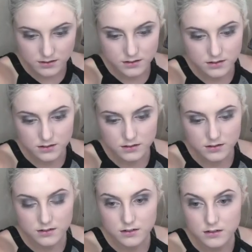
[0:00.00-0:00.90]
Now I'm
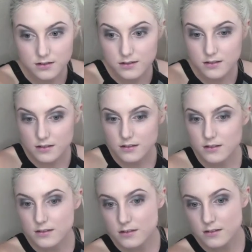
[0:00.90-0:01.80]
taking my Kat Von
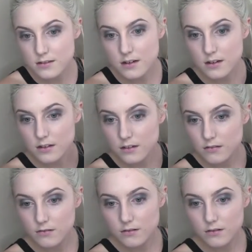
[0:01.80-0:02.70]
D Shade Light
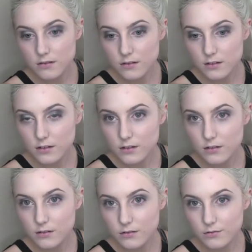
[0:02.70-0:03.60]
palette, and I'm going to take that
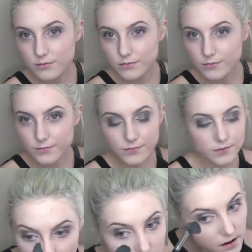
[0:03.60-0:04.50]
lightest white